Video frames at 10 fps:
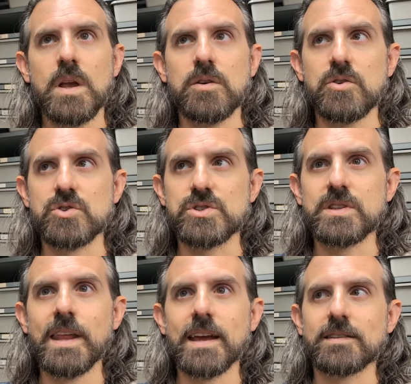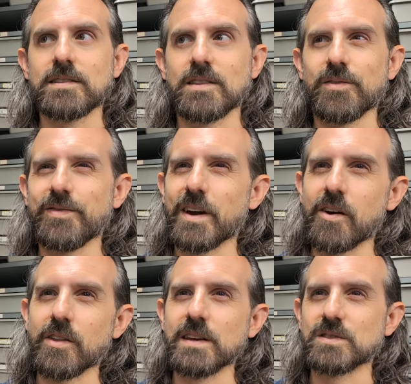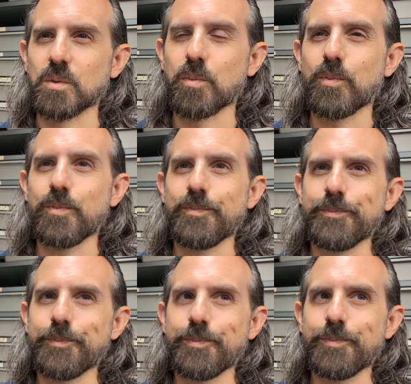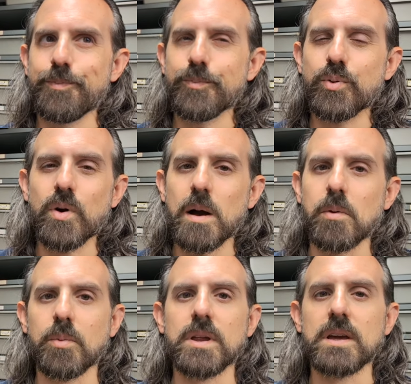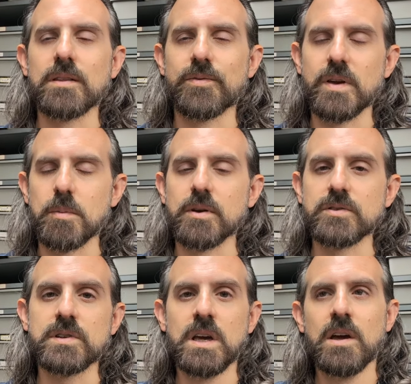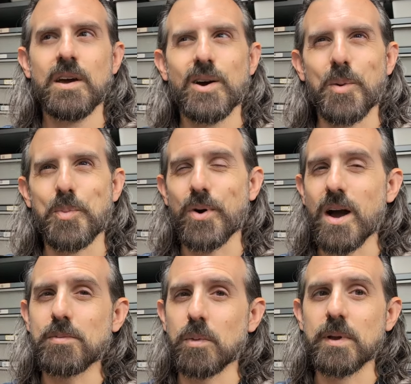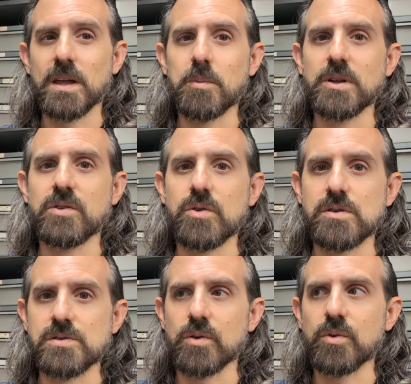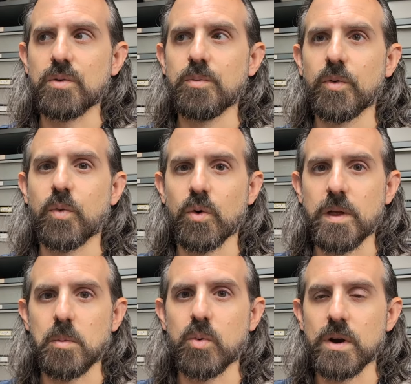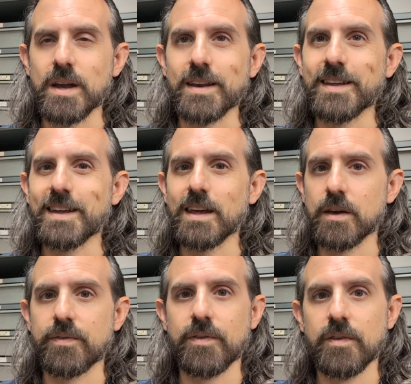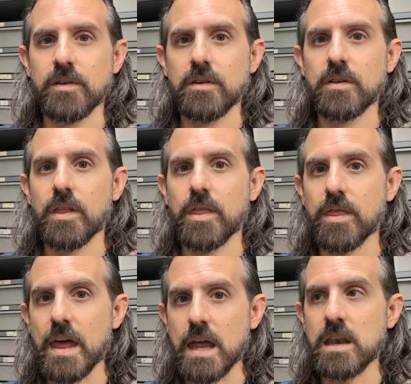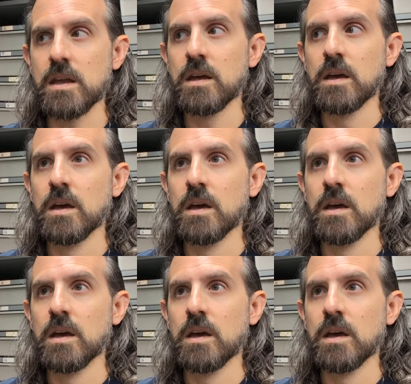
your snakes at the very least are probably, females, are probably going to be 2 years old before they breed, if then.